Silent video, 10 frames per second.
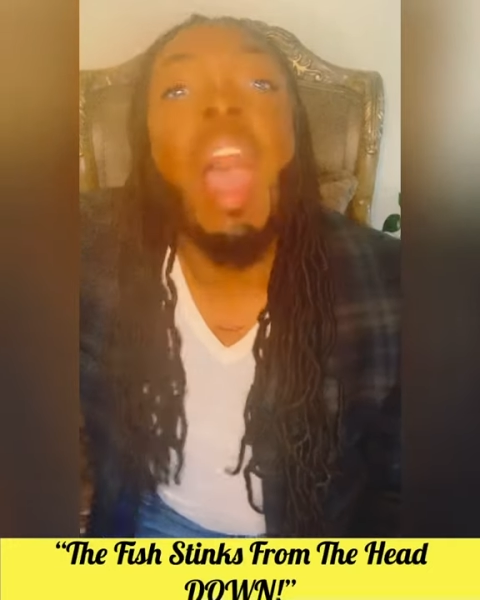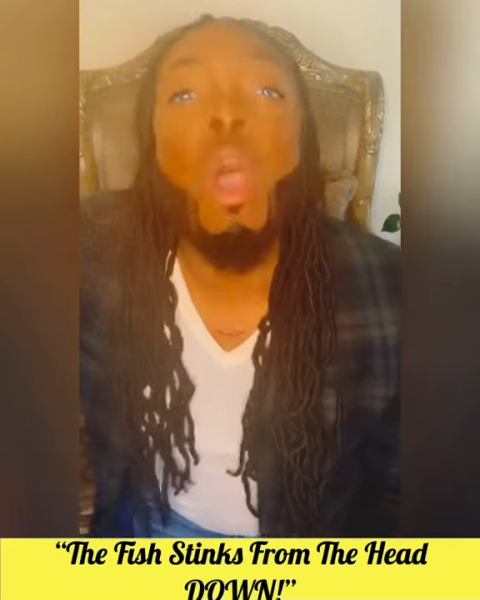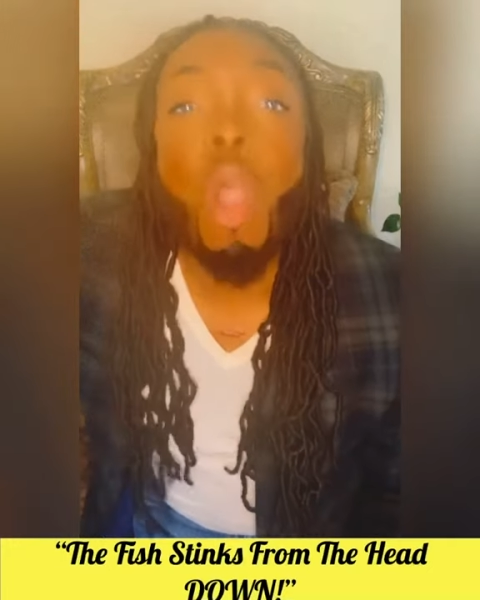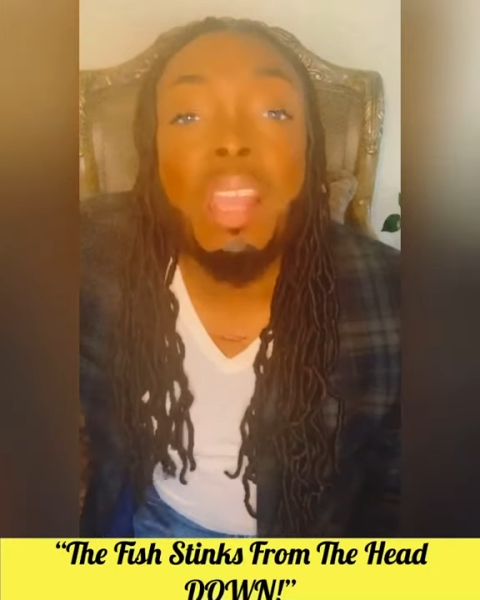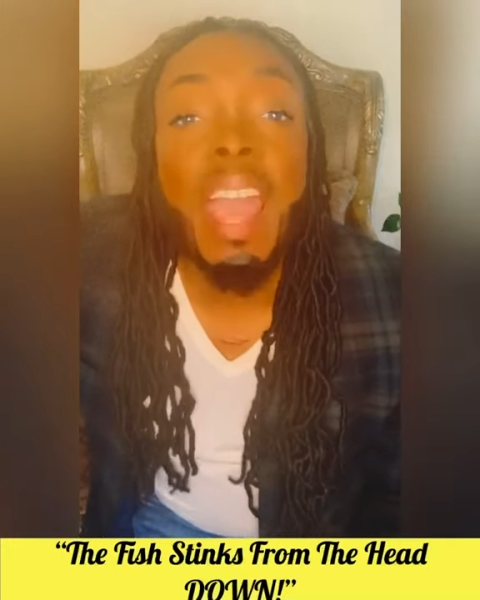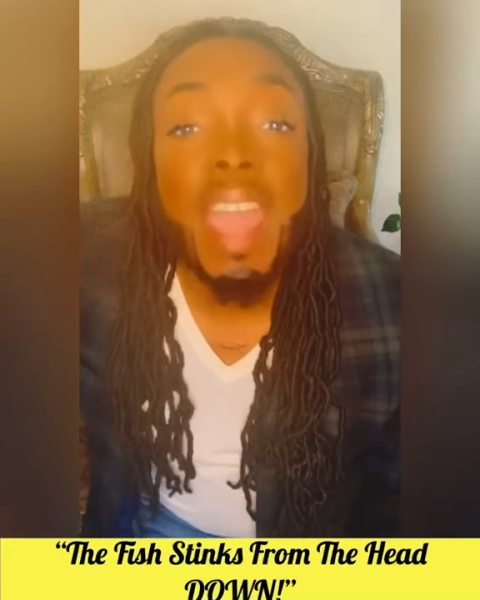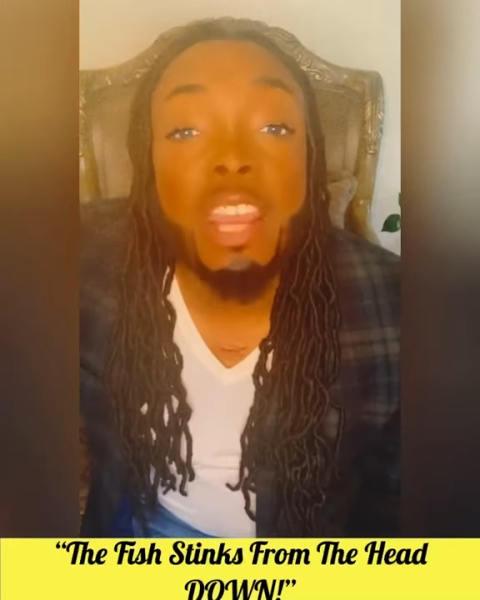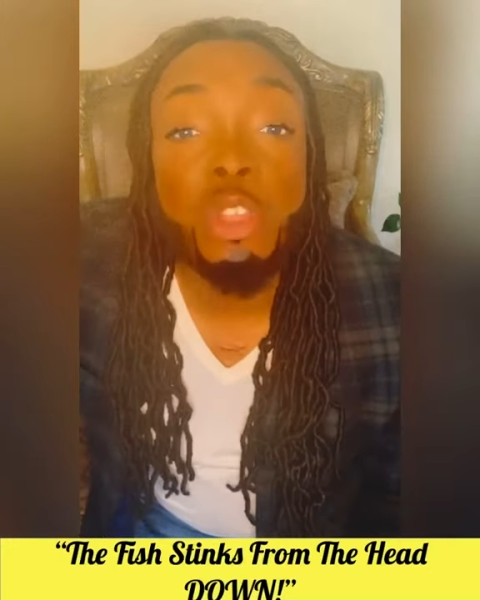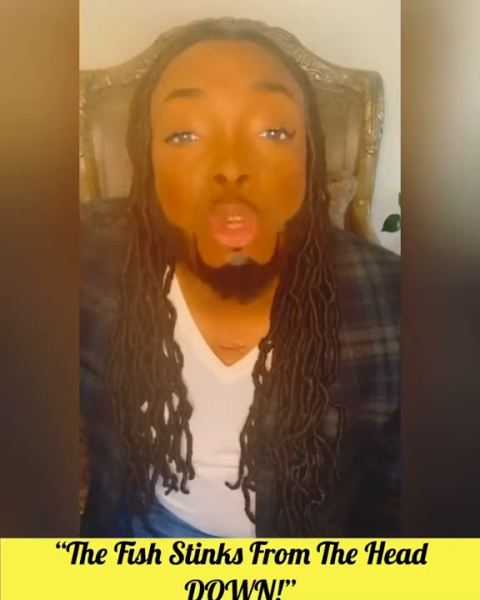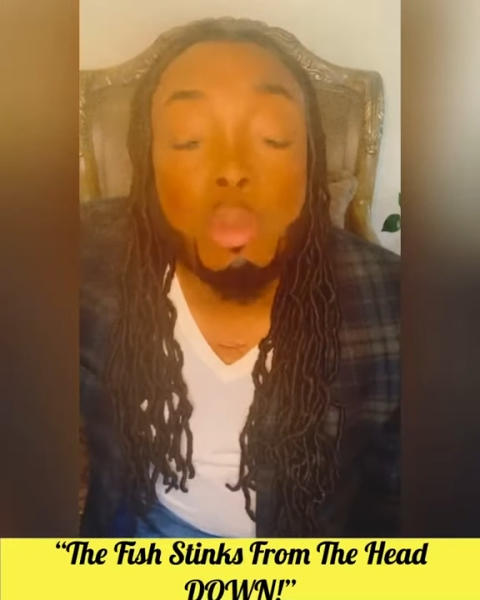All I got
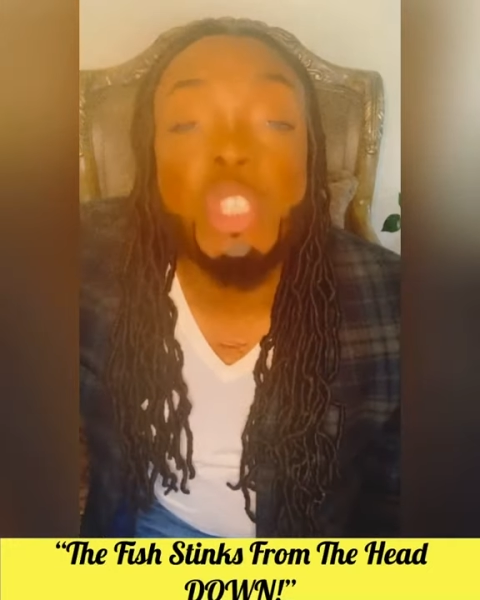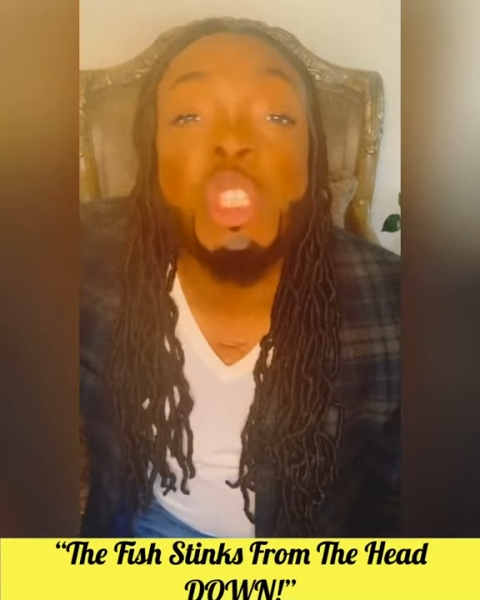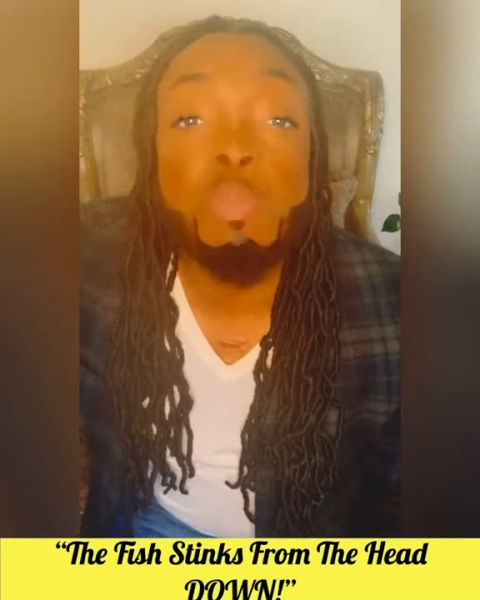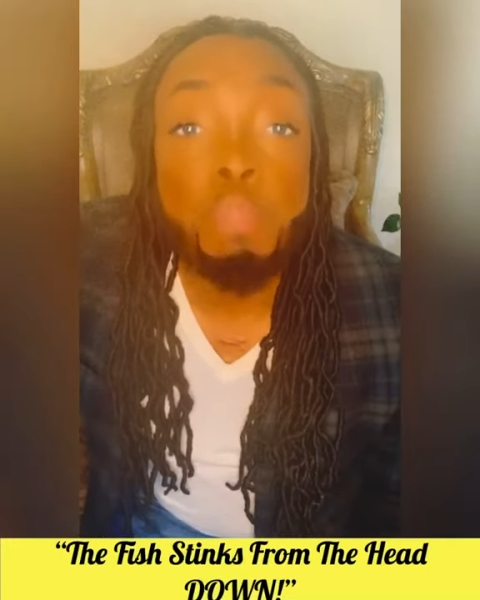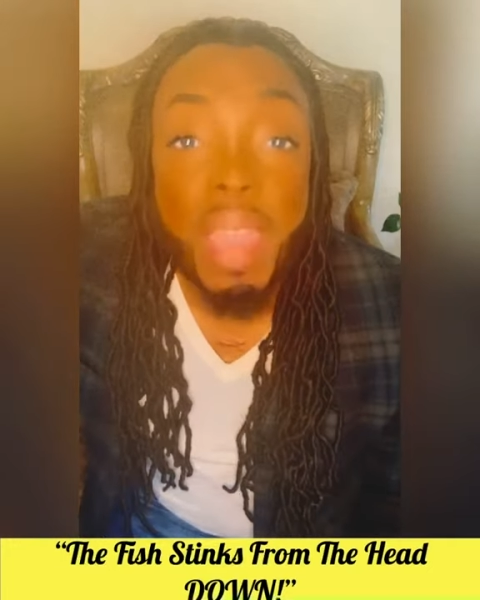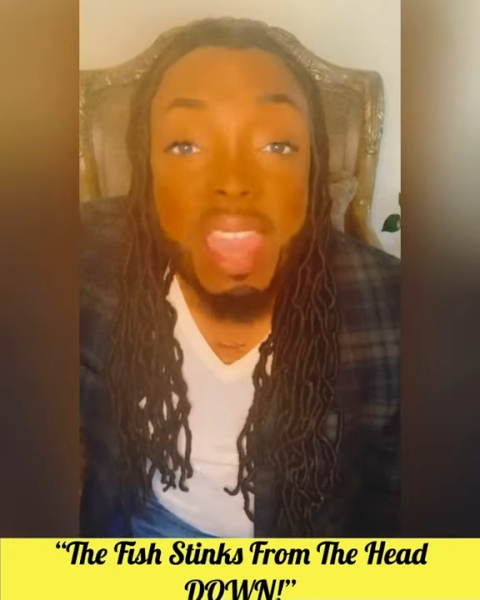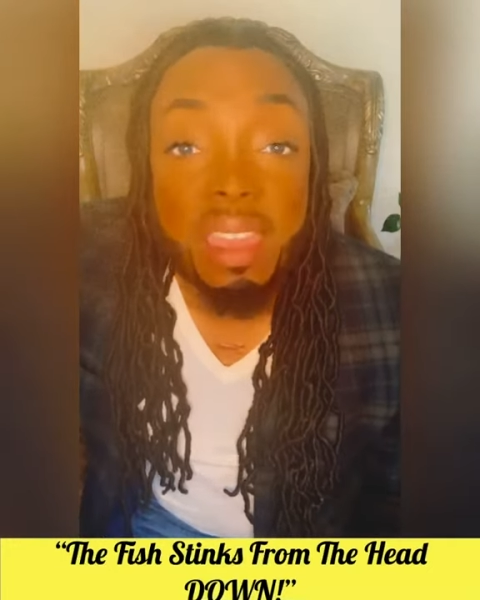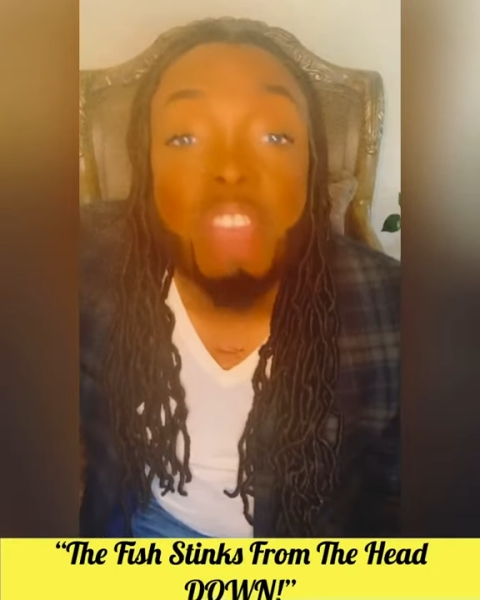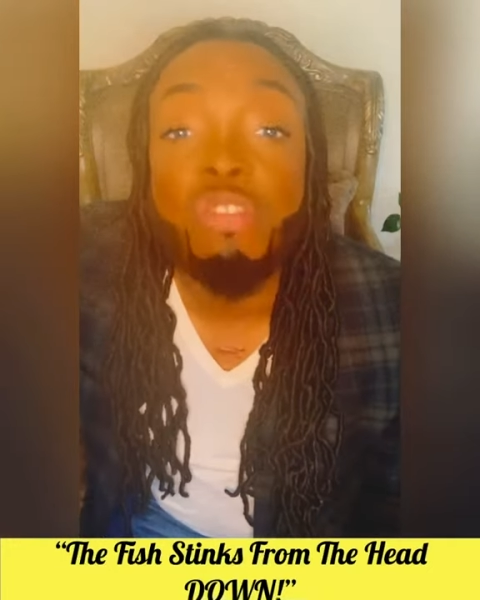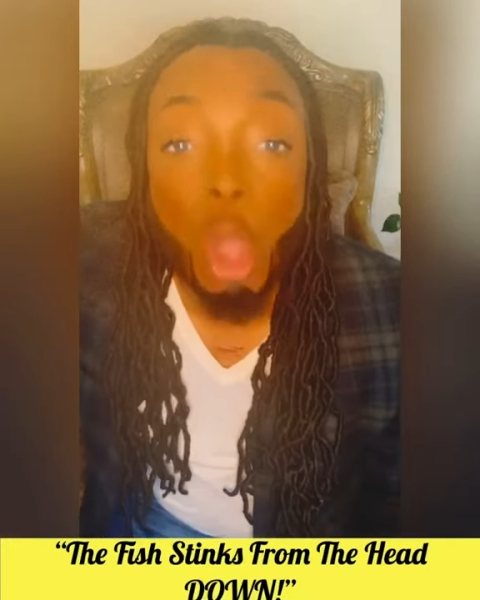to do is
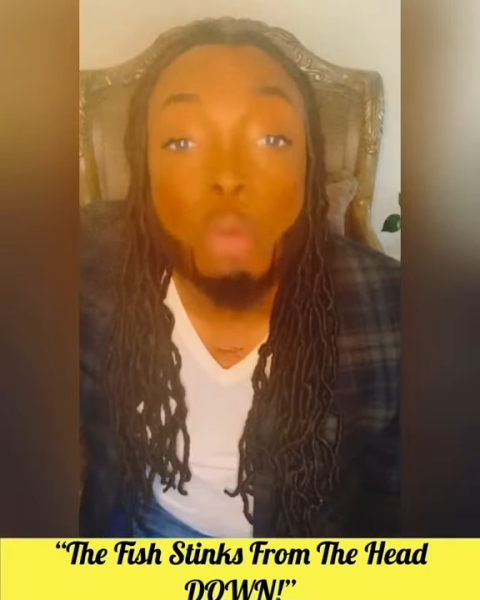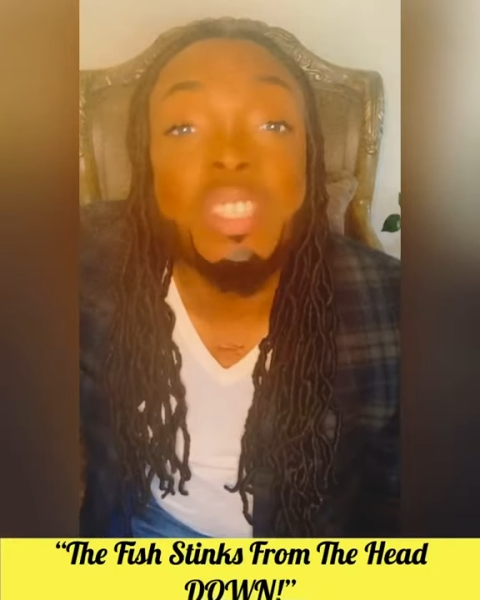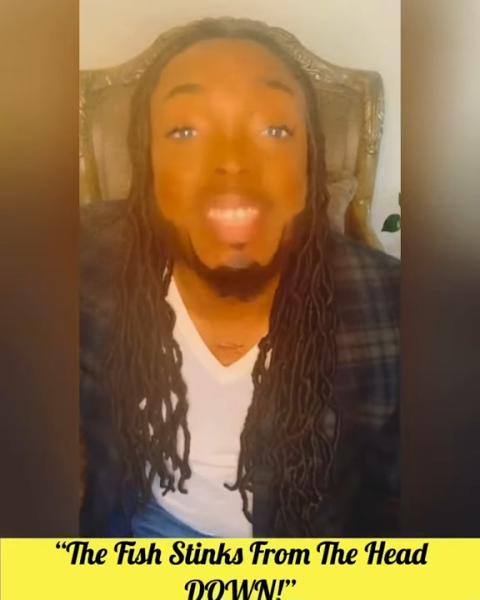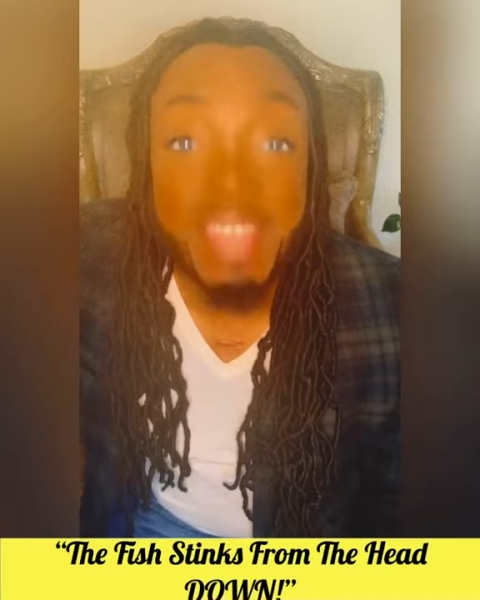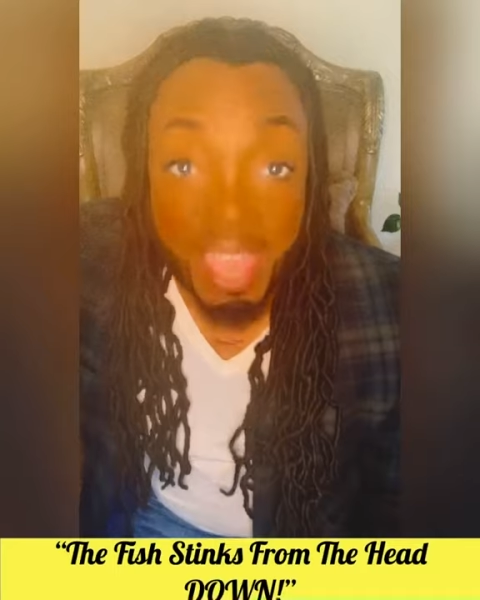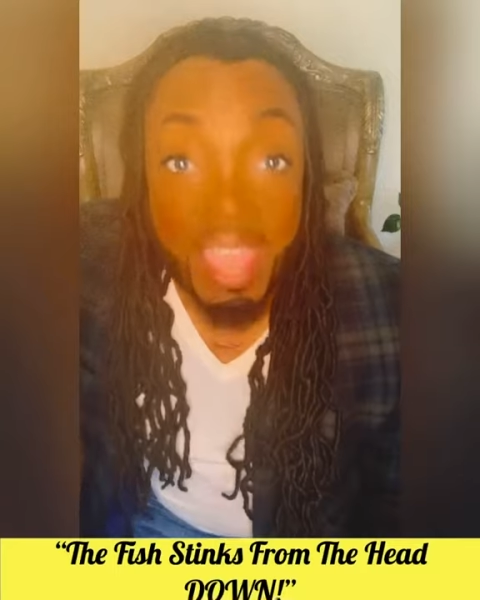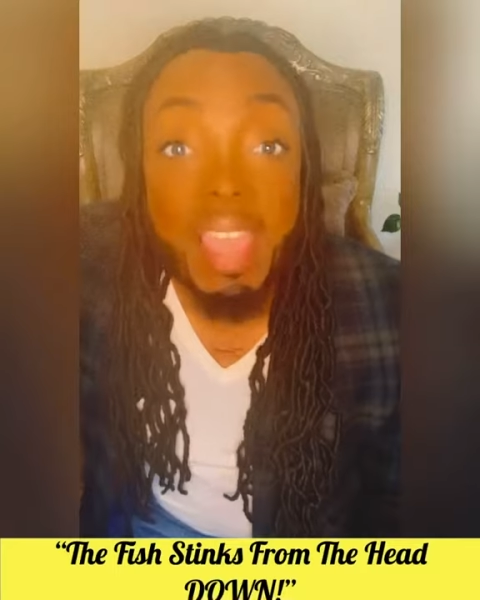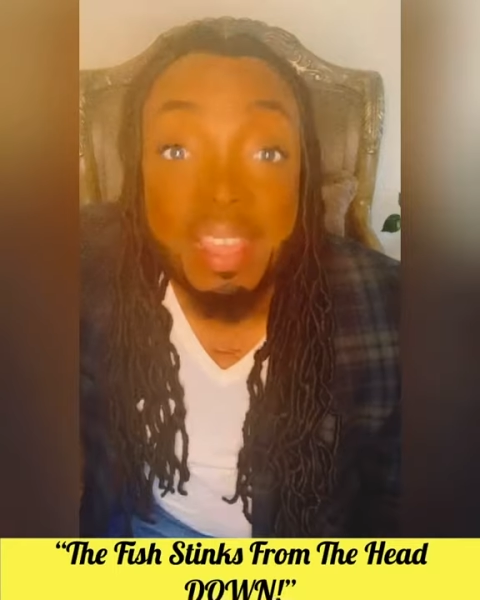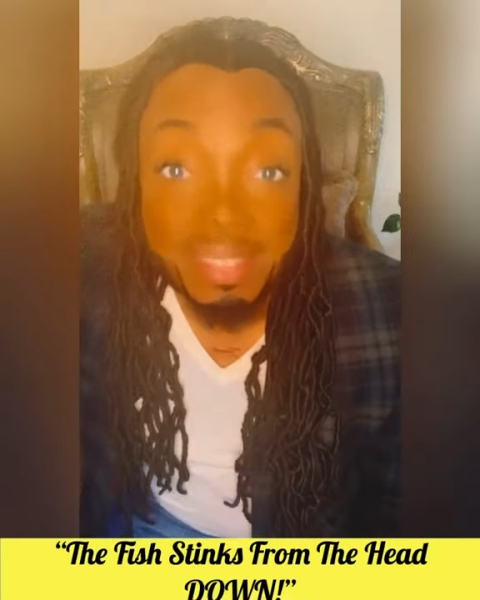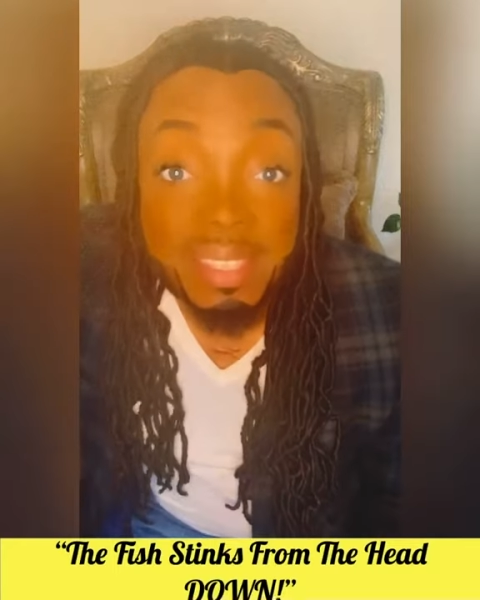speak those
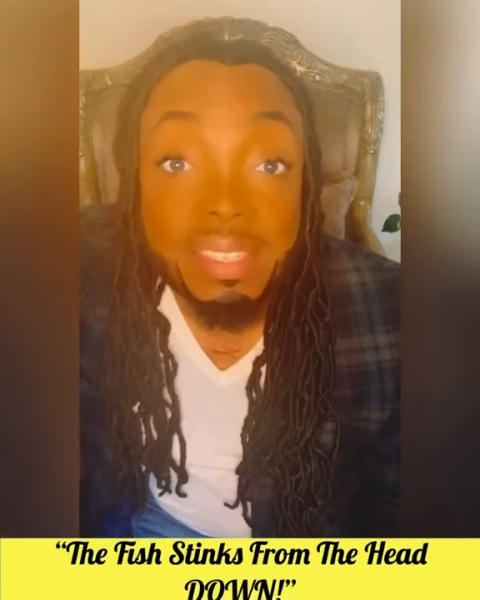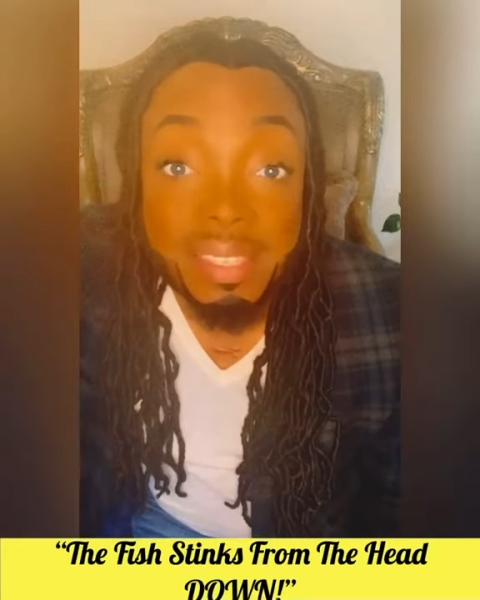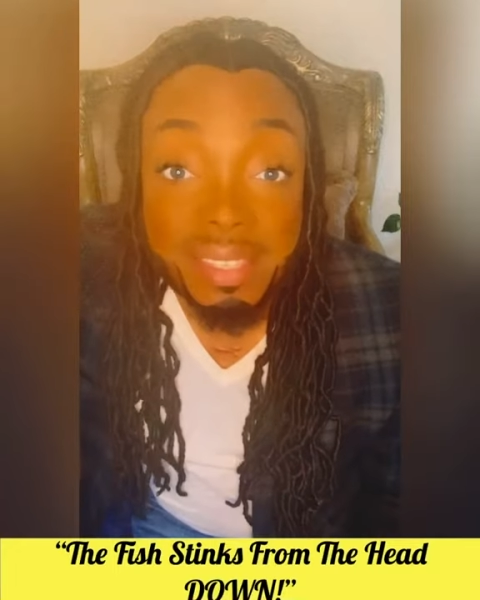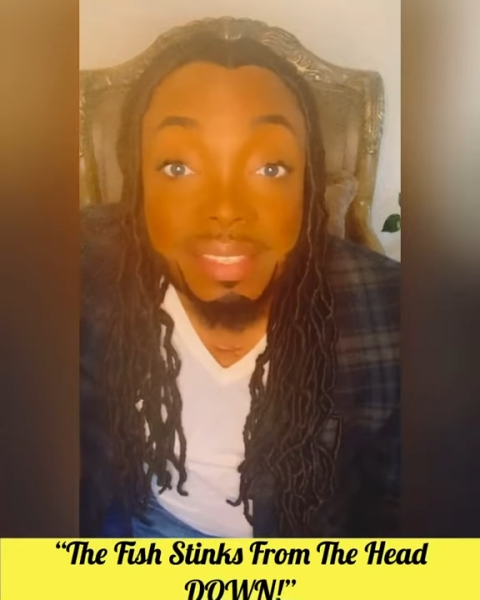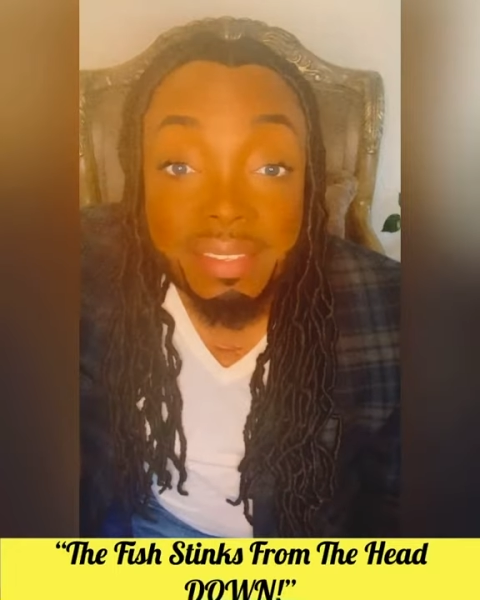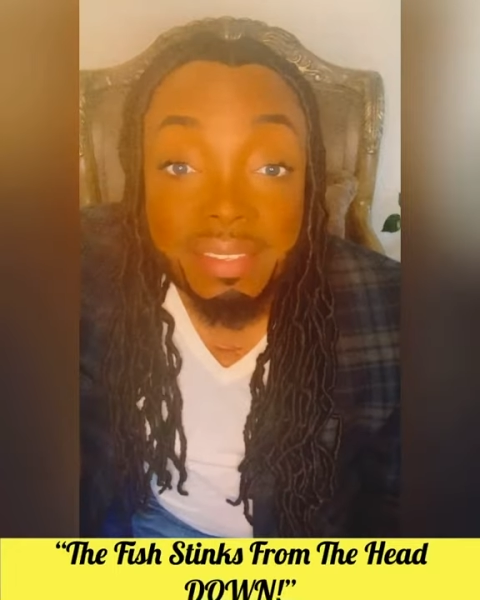things,